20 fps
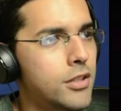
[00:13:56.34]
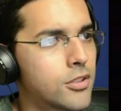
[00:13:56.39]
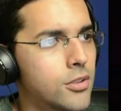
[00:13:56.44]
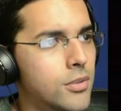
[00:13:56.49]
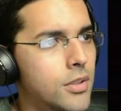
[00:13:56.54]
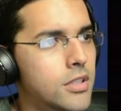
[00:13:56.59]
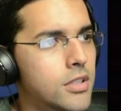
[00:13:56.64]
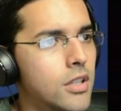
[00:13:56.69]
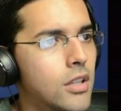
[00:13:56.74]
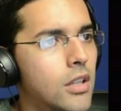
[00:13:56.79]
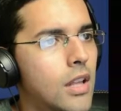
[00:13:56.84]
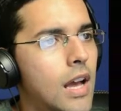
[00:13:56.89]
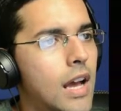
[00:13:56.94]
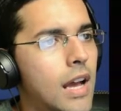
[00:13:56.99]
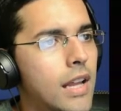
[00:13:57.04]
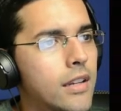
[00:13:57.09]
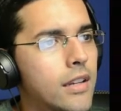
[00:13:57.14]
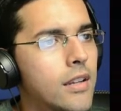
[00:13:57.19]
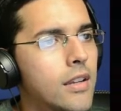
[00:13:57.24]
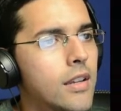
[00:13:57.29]
there is a
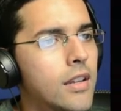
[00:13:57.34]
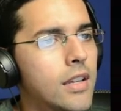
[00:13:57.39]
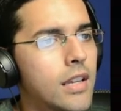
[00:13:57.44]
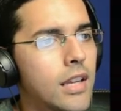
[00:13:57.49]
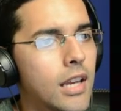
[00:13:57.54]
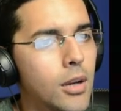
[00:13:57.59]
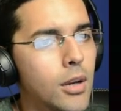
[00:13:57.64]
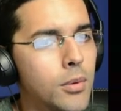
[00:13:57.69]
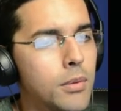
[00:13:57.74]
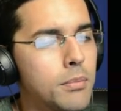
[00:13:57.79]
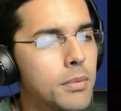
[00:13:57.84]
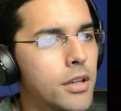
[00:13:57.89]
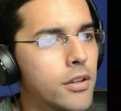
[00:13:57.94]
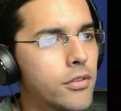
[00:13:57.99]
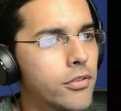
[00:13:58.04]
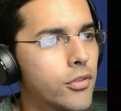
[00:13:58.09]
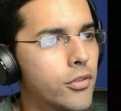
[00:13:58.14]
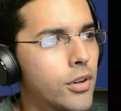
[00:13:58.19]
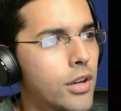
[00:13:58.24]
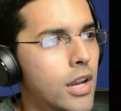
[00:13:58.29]
lot. We'd be here
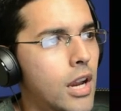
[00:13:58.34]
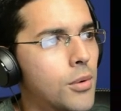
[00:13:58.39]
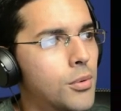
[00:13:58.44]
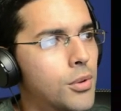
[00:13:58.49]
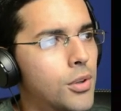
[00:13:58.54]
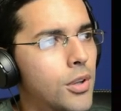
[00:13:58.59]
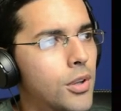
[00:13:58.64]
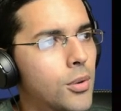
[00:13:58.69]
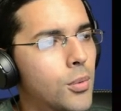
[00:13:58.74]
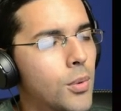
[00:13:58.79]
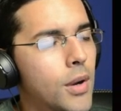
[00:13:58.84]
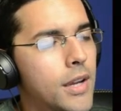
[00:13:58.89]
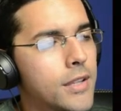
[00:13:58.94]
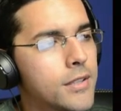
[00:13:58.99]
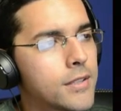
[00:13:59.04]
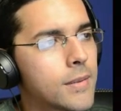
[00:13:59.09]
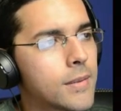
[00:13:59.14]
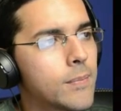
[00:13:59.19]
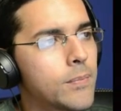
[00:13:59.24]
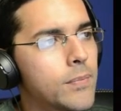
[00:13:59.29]
for an hour
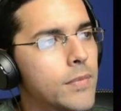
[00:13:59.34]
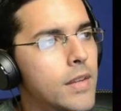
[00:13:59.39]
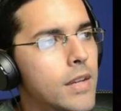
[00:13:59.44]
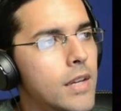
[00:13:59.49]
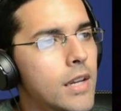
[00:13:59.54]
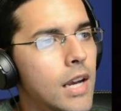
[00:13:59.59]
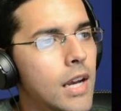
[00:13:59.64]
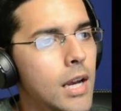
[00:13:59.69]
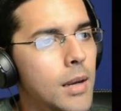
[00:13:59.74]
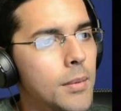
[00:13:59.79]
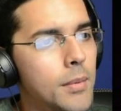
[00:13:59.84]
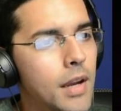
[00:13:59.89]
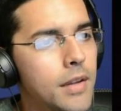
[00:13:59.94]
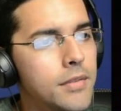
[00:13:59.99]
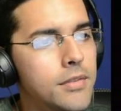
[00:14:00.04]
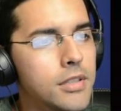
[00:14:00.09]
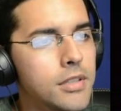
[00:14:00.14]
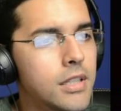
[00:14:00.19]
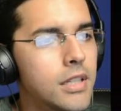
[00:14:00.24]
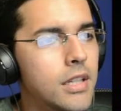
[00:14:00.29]
otherwise. I'm
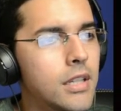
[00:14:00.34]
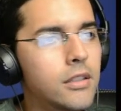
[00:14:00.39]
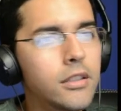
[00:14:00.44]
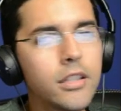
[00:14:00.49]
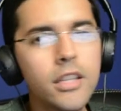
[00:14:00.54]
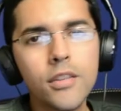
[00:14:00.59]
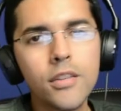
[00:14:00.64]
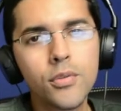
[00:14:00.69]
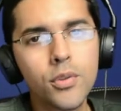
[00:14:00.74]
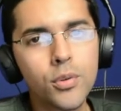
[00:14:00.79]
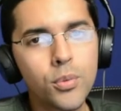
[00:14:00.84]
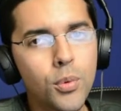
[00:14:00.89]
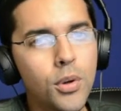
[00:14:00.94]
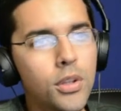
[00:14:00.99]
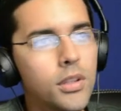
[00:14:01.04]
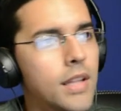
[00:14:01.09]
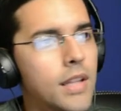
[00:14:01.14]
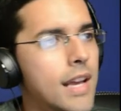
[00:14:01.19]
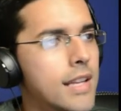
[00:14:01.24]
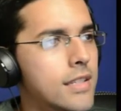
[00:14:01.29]
just gonna leave with
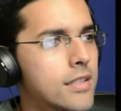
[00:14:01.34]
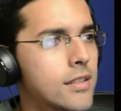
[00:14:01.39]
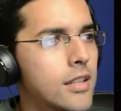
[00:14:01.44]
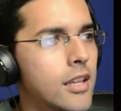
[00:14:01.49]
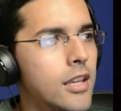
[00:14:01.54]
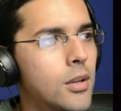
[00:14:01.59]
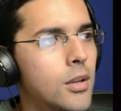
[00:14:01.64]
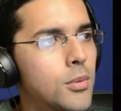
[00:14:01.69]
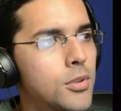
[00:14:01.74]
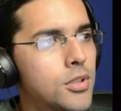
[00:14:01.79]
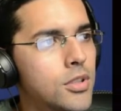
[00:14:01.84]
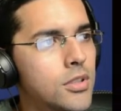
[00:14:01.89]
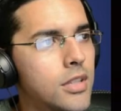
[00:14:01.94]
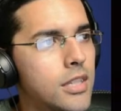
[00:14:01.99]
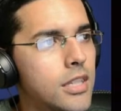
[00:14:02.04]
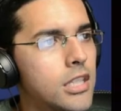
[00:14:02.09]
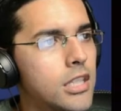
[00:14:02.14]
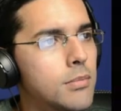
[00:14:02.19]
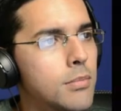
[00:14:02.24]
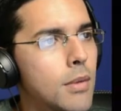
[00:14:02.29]
one last thing, which
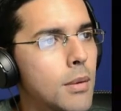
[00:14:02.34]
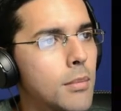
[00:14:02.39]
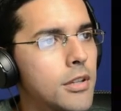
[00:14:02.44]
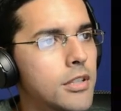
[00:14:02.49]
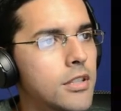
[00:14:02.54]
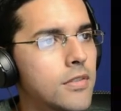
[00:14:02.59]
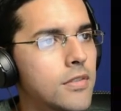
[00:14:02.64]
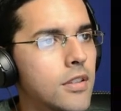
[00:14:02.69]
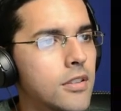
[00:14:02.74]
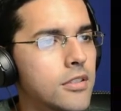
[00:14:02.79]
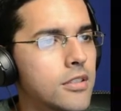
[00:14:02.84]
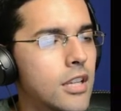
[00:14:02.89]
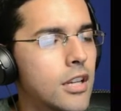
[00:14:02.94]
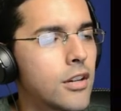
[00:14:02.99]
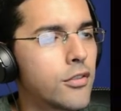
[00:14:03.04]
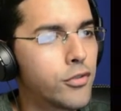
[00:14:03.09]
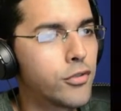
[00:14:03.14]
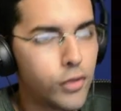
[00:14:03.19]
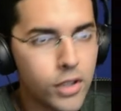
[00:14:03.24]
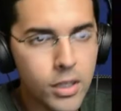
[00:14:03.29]
EASE Memories of
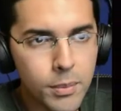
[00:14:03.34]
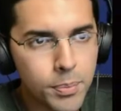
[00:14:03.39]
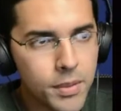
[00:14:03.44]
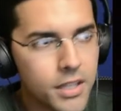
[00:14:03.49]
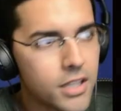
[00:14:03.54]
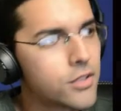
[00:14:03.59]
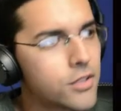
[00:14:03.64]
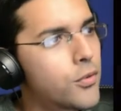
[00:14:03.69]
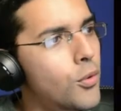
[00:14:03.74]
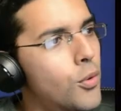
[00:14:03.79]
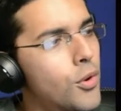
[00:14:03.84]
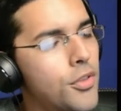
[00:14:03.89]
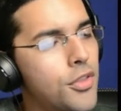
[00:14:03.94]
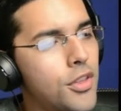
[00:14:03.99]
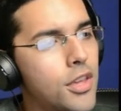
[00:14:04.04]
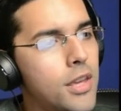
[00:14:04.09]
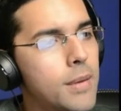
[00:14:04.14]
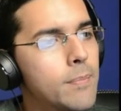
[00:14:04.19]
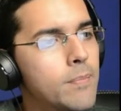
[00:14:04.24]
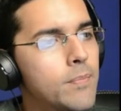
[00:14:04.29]
Celceta free PS4
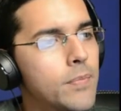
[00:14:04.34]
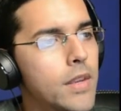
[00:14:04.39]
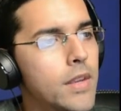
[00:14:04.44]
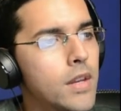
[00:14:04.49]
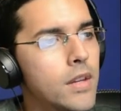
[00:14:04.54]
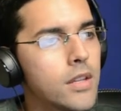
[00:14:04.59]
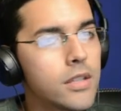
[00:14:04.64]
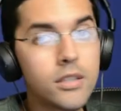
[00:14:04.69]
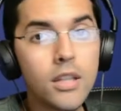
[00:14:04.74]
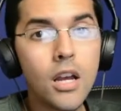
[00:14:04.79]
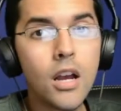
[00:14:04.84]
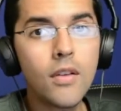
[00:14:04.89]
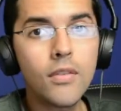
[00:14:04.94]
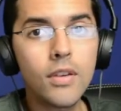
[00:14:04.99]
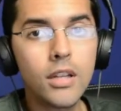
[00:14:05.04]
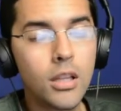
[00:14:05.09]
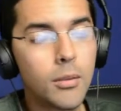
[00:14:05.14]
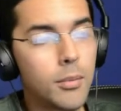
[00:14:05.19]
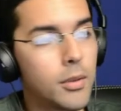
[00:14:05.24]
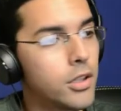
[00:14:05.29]
theme is now
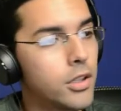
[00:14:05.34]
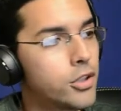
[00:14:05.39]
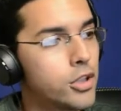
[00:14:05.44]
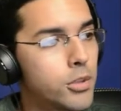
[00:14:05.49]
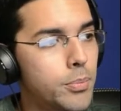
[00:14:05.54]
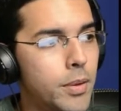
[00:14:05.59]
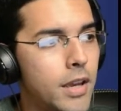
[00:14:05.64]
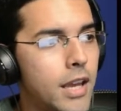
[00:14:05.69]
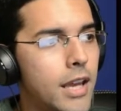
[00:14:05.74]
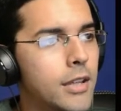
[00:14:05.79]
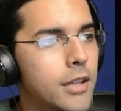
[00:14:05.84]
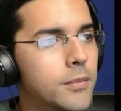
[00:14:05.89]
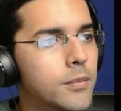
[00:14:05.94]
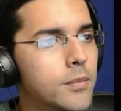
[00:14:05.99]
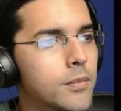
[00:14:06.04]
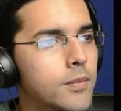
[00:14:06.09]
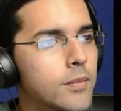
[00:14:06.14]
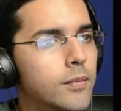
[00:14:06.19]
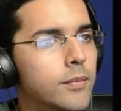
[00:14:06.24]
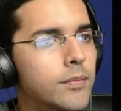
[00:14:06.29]
available in Japan.
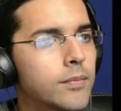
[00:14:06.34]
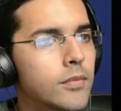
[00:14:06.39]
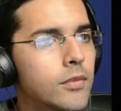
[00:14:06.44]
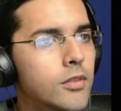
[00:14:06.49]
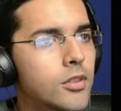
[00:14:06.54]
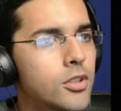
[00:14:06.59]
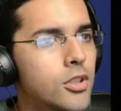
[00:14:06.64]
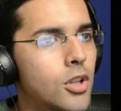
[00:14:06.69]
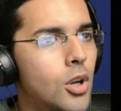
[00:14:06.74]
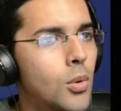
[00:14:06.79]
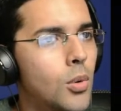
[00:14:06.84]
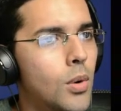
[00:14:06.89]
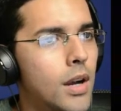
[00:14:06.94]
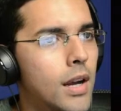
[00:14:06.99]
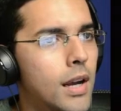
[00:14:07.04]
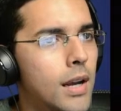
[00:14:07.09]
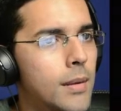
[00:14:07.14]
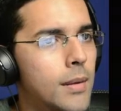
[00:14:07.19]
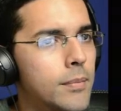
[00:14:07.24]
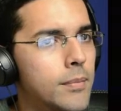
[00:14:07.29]
So,
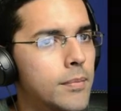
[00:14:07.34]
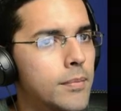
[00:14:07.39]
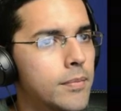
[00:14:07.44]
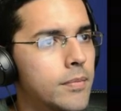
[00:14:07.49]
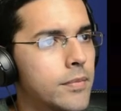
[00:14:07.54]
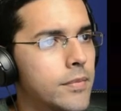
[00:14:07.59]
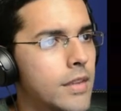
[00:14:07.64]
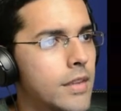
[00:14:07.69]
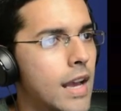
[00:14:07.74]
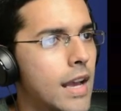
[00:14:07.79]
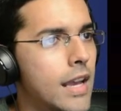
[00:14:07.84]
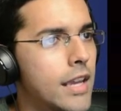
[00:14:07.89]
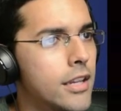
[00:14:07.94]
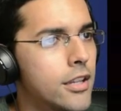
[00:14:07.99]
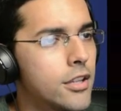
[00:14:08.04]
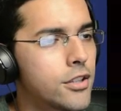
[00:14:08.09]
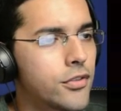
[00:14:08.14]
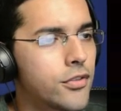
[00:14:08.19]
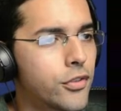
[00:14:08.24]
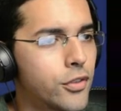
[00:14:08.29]
yeah, it
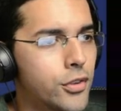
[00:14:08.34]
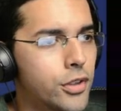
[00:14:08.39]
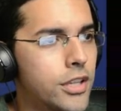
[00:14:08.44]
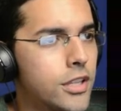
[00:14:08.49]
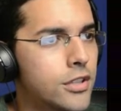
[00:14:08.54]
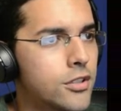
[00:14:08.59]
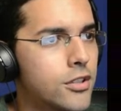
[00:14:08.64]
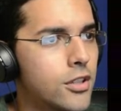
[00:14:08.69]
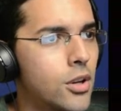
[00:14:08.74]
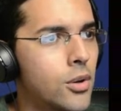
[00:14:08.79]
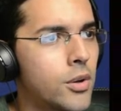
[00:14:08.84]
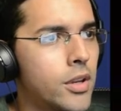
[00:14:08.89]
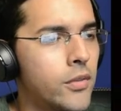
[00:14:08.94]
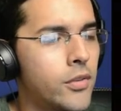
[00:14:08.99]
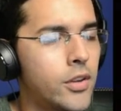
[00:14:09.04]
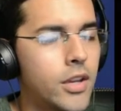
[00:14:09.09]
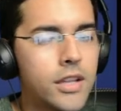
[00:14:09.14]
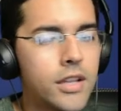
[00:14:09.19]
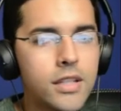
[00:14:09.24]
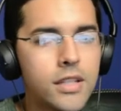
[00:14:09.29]
is free, so if
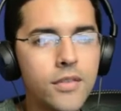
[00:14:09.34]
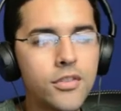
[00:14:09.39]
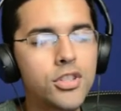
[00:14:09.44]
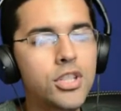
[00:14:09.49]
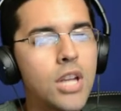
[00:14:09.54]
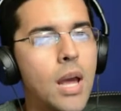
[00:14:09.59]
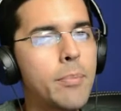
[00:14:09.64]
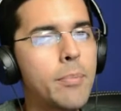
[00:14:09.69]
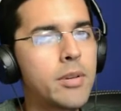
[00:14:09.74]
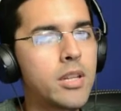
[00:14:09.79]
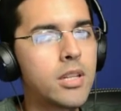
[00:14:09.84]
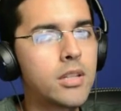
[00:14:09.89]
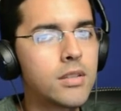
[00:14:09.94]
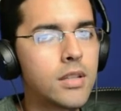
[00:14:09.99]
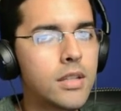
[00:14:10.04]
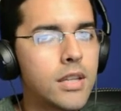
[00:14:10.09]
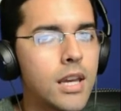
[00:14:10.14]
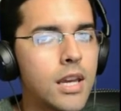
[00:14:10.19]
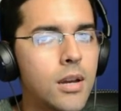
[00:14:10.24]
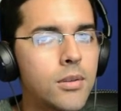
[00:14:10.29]
you guys have a Japanese
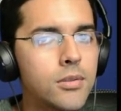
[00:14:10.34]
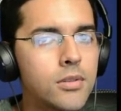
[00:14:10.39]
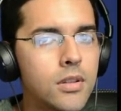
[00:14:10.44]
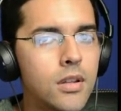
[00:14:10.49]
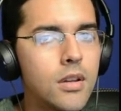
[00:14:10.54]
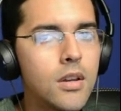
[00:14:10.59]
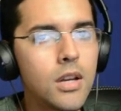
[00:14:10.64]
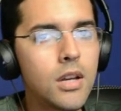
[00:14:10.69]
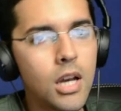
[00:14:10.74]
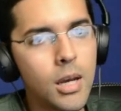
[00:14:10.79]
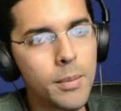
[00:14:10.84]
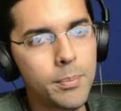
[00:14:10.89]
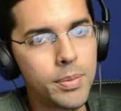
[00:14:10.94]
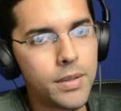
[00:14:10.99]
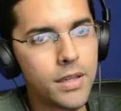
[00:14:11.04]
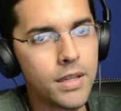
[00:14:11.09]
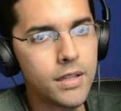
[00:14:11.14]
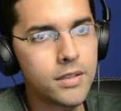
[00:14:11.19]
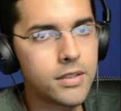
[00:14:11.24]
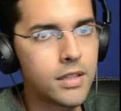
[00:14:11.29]
account on
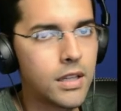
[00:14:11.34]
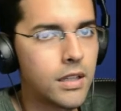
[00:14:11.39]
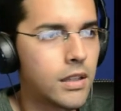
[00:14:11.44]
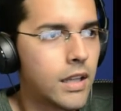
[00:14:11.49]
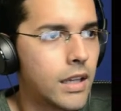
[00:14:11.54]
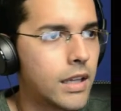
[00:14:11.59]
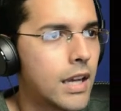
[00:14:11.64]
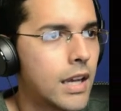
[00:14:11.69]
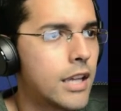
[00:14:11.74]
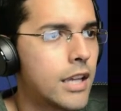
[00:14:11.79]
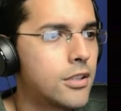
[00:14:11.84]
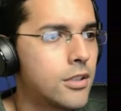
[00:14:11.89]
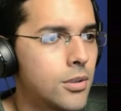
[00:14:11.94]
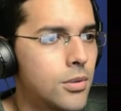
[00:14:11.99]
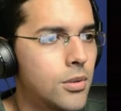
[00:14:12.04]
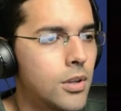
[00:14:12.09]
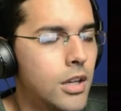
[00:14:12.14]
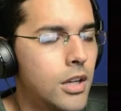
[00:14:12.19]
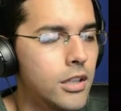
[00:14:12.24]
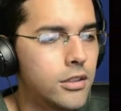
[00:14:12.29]
PSN like I
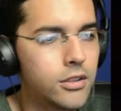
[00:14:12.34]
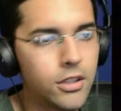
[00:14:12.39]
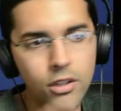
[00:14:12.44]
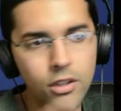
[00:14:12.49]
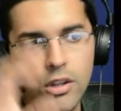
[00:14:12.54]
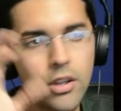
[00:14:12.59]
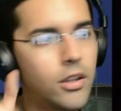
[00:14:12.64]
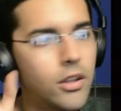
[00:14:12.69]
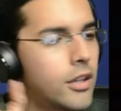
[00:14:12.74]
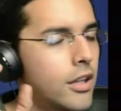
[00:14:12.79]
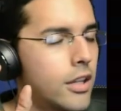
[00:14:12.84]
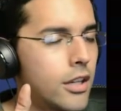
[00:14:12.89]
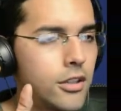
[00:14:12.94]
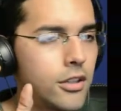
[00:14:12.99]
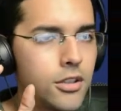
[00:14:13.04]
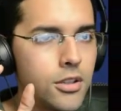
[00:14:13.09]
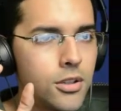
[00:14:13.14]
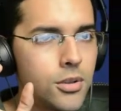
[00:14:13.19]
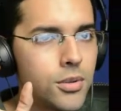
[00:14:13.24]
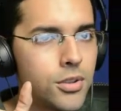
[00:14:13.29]
do, then all you gotta
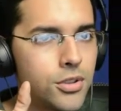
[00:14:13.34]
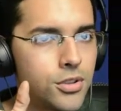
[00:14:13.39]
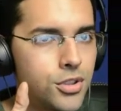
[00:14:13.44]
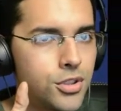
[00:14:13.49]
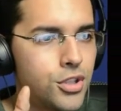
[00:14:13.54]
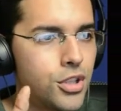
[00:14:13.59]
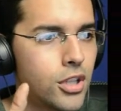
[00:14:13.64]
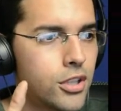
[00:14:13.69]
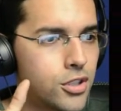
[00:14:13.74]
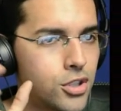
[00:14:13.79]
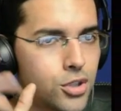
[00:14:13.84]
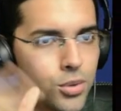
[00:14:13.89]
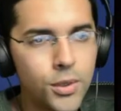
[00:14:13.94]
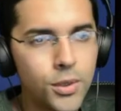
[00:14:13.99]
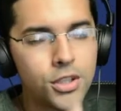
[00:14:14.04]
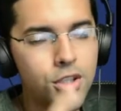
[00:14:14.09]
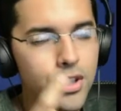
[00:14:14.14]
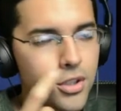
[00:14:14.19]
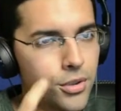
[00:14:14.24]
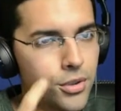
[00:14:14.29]
do is just
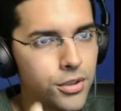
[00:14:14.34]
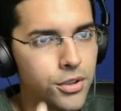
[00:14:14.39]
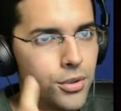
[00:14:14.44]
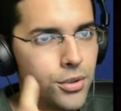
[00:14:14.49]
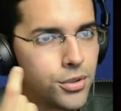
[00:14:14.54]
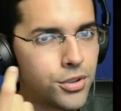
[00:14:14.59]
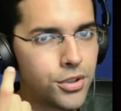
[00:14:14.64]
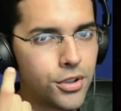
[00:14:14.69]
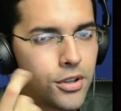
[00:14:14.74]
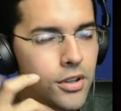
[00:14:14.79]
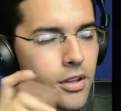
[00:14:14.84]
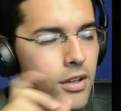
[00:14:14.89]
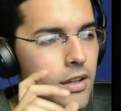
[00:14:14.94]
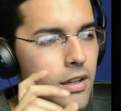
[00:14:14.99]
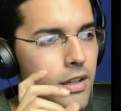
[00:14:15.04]
switch your user,